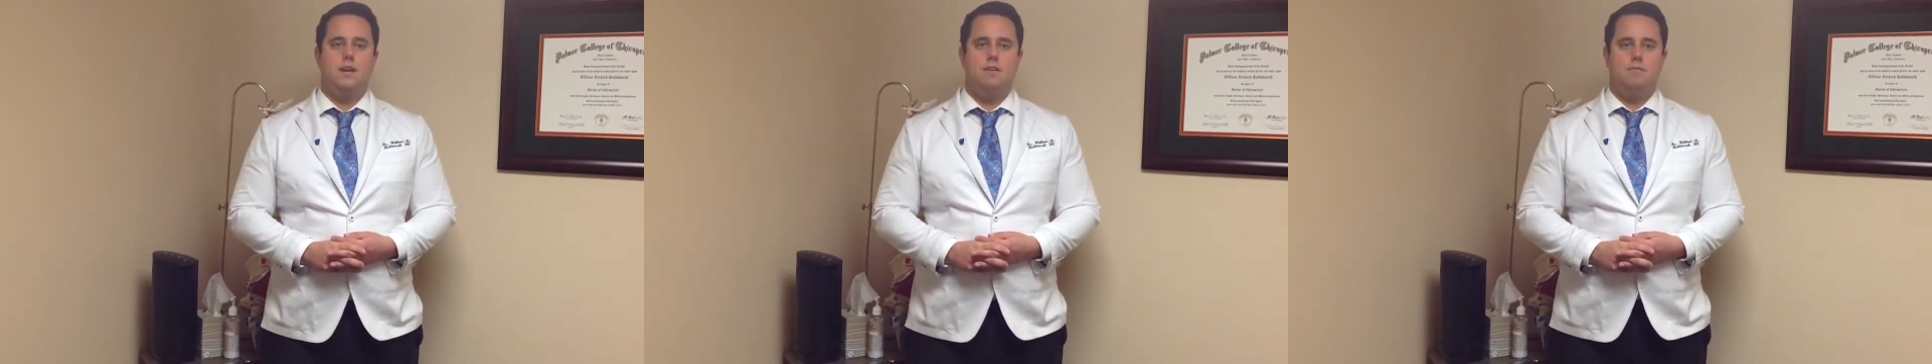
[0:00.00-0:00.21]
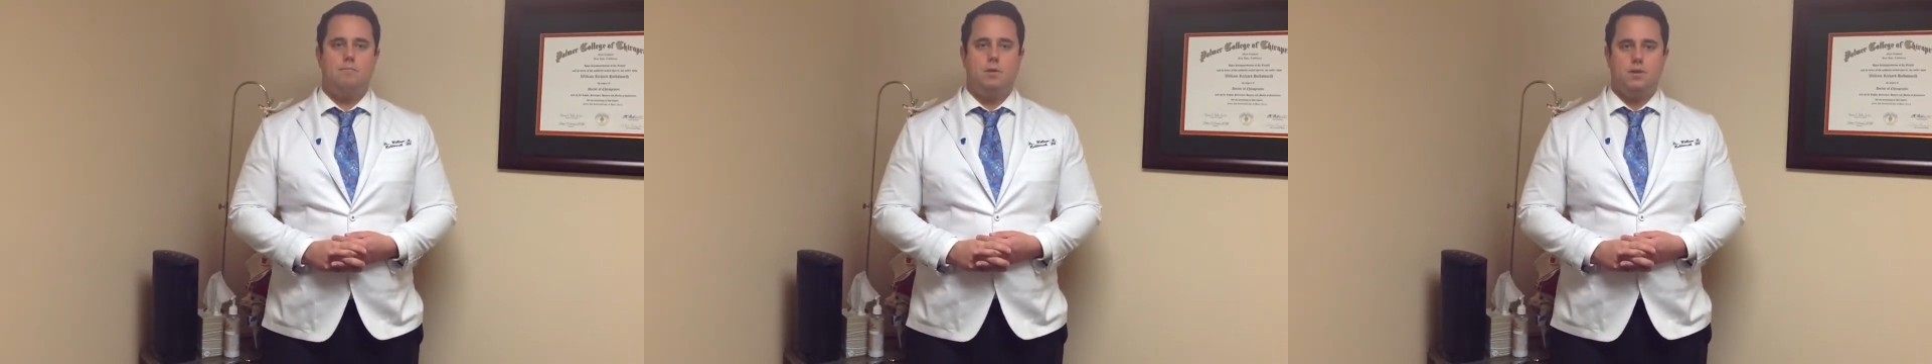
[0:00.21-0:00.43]

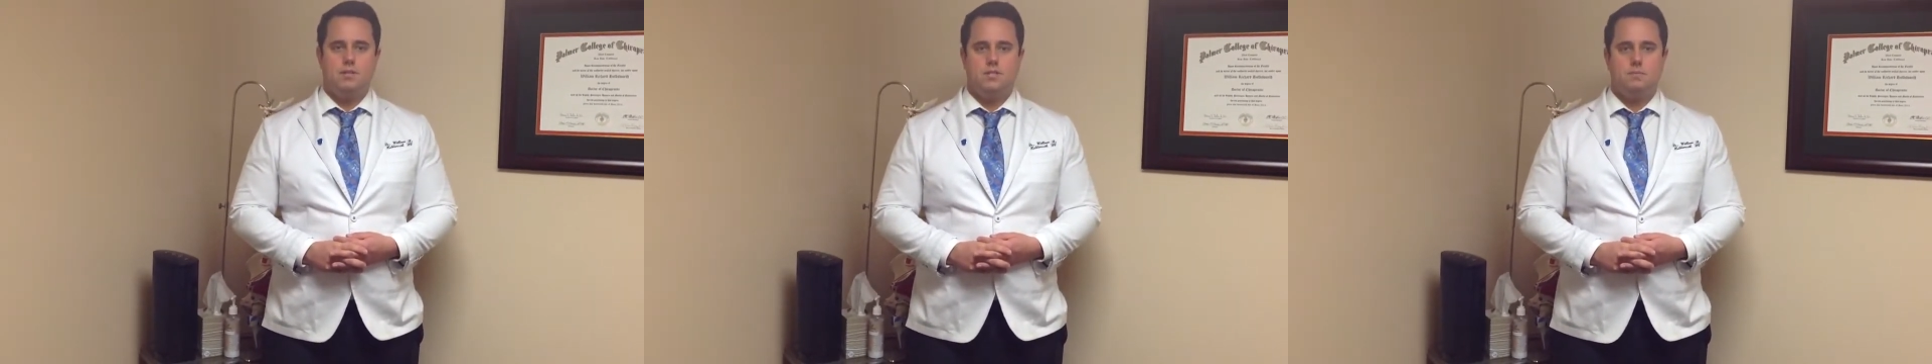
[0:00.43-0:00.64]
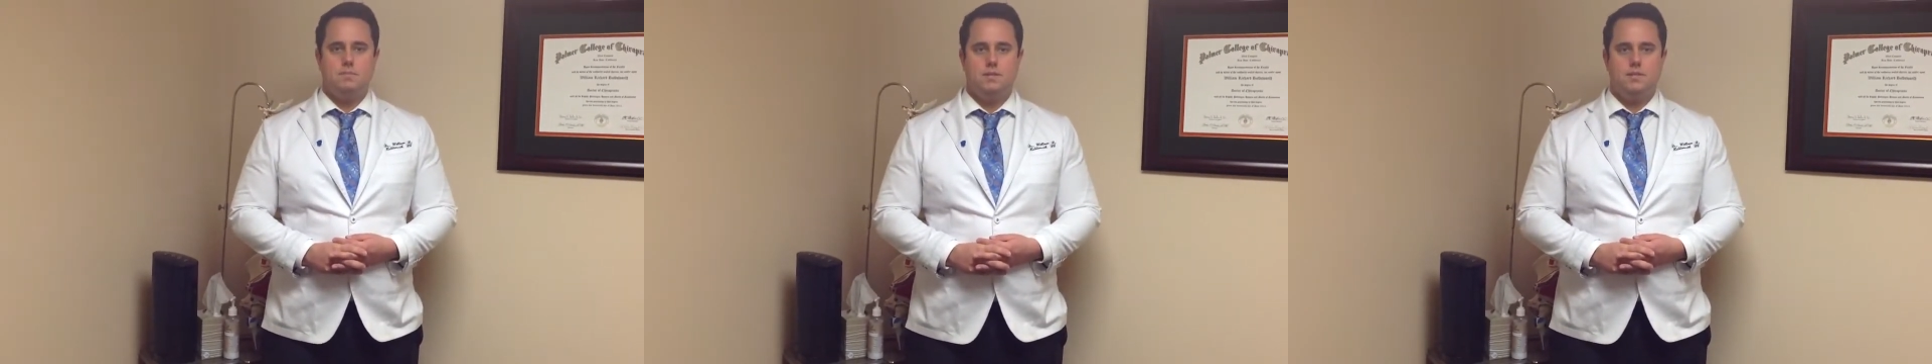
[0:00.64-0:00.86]
of
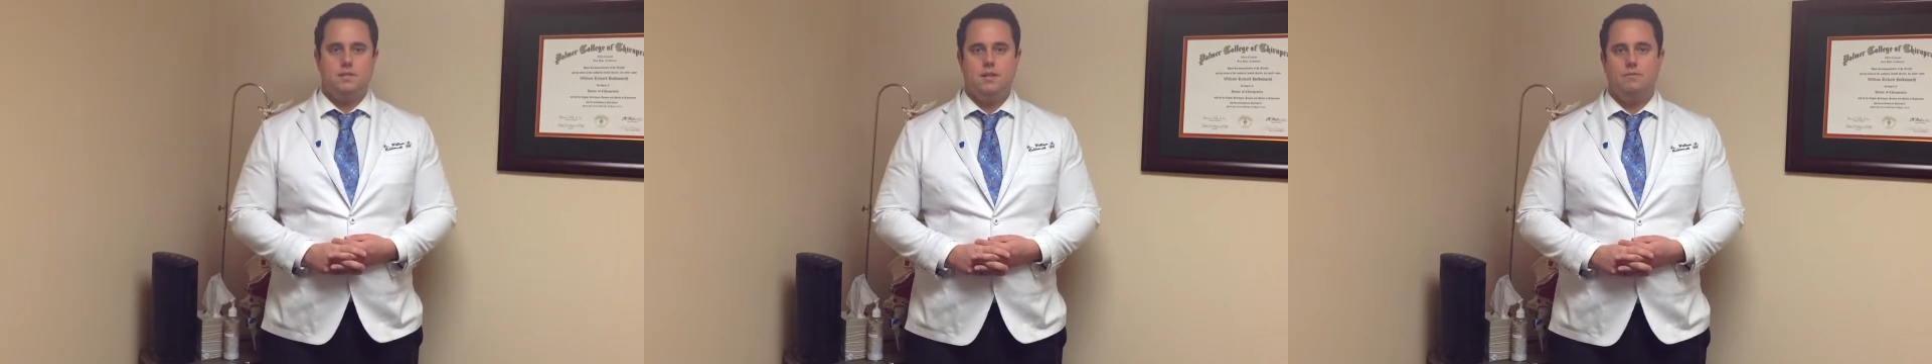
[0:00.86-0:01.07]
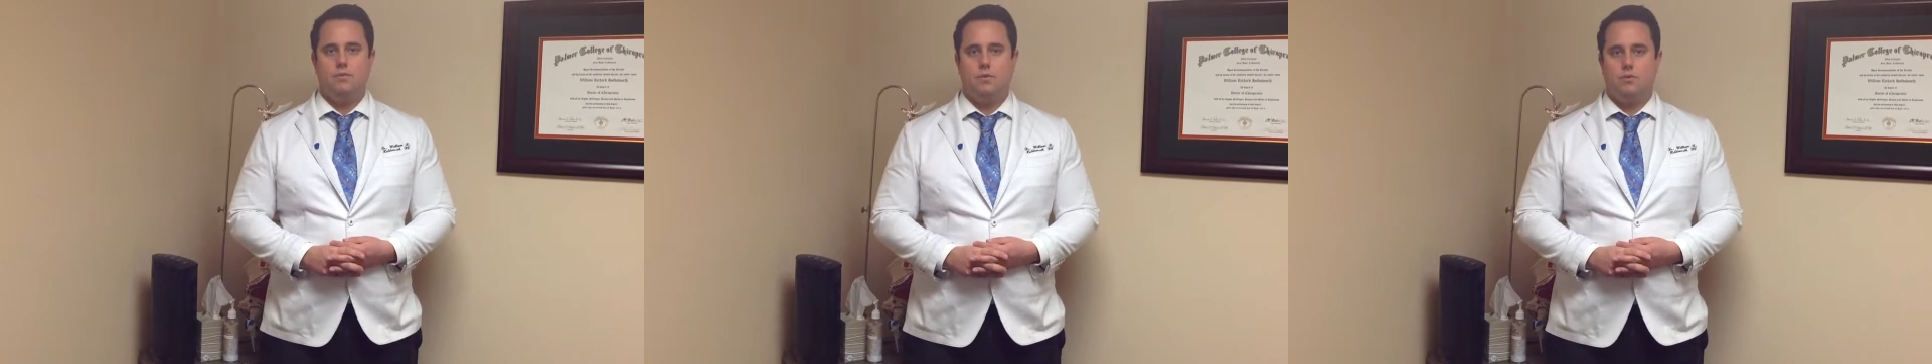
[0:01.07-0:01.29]
participants
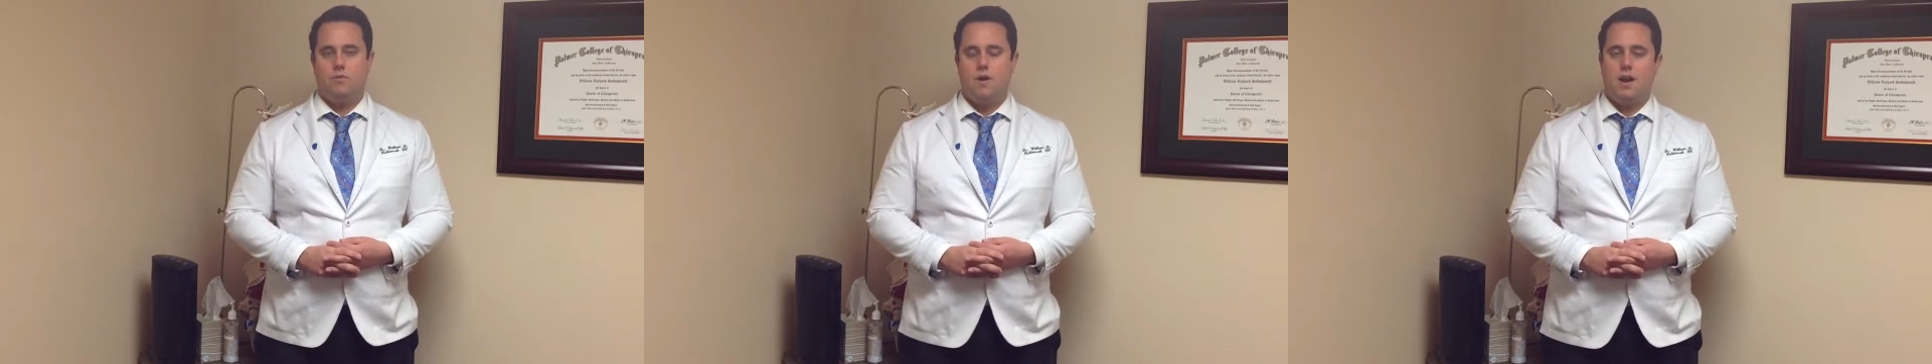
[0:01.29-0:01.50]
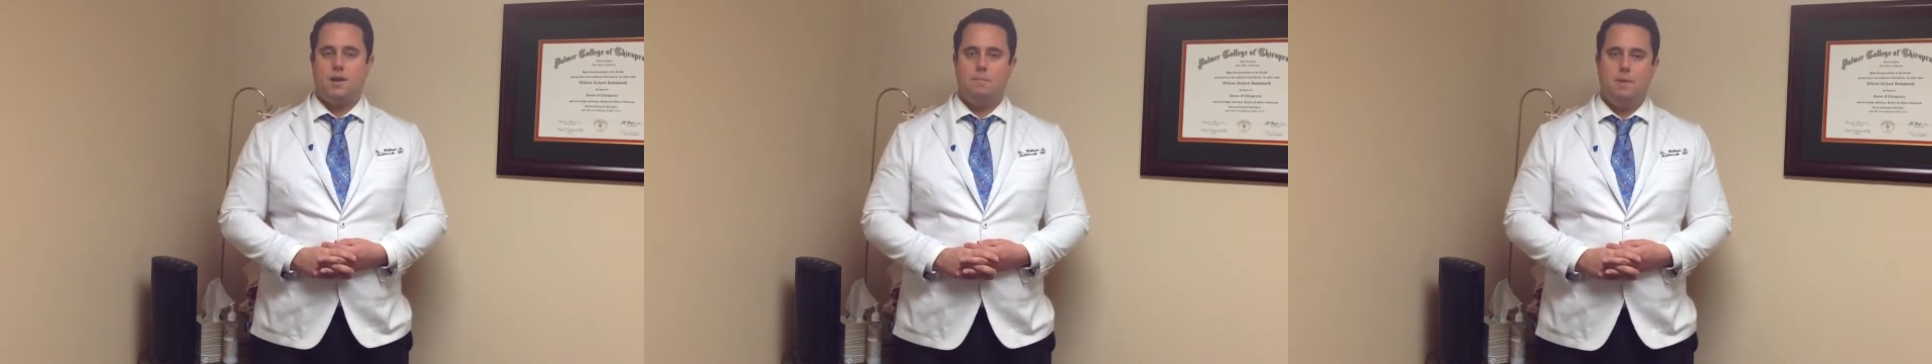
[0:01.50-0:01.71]
live with
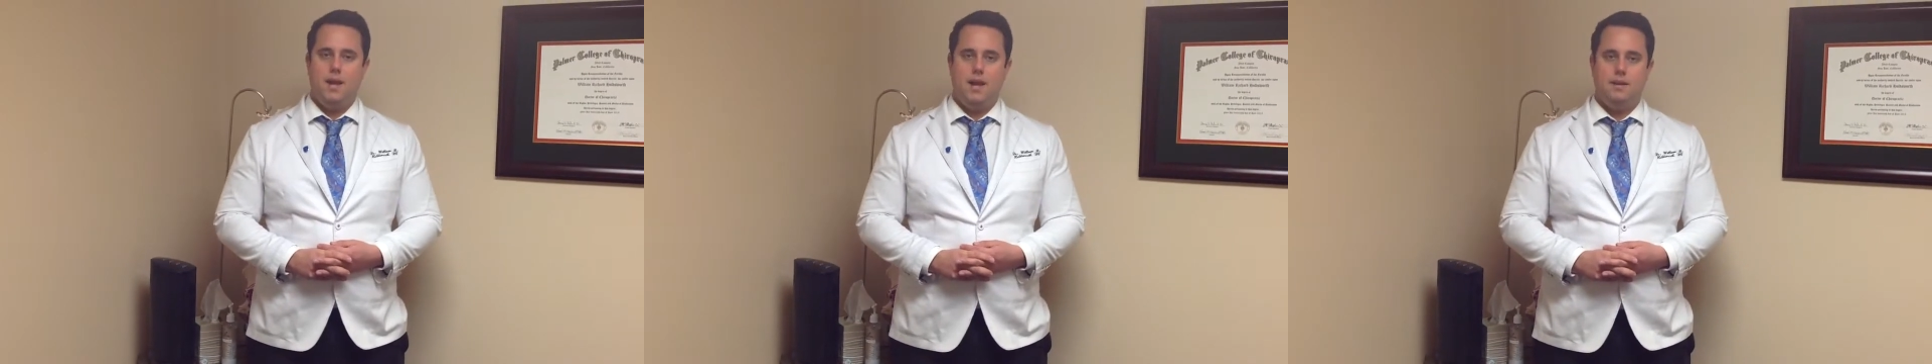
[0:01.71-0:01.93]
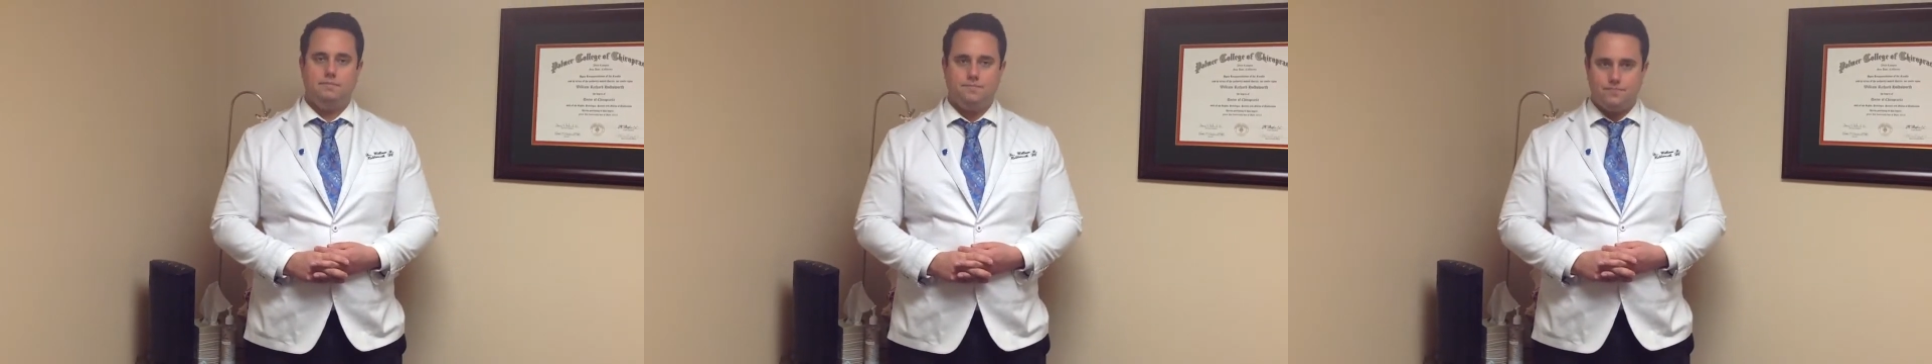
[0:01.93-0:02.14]
chronic
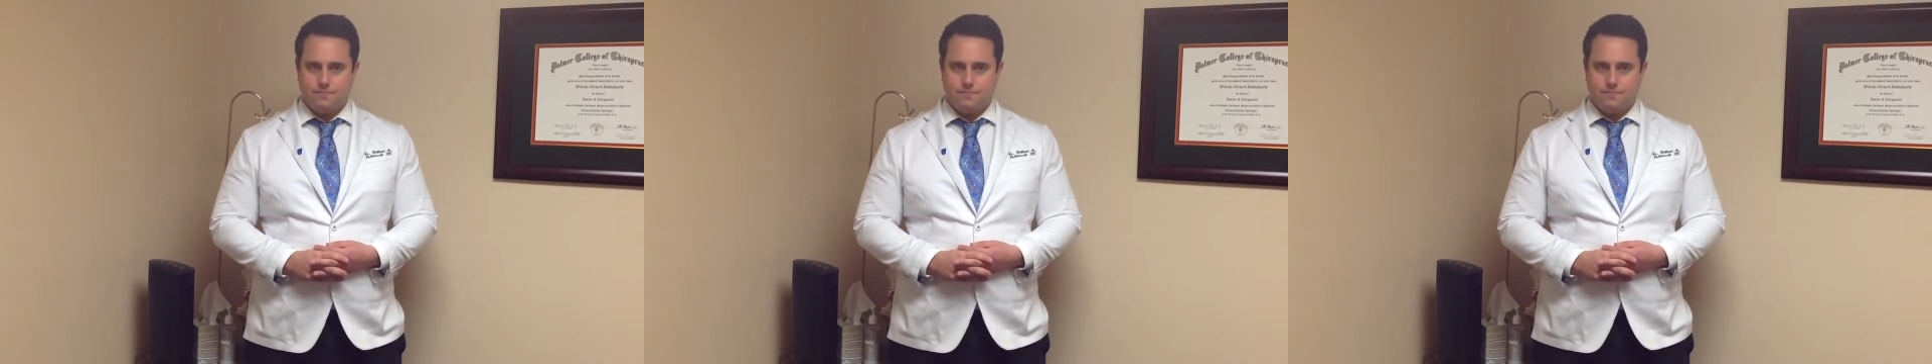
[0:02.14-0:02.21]
pain.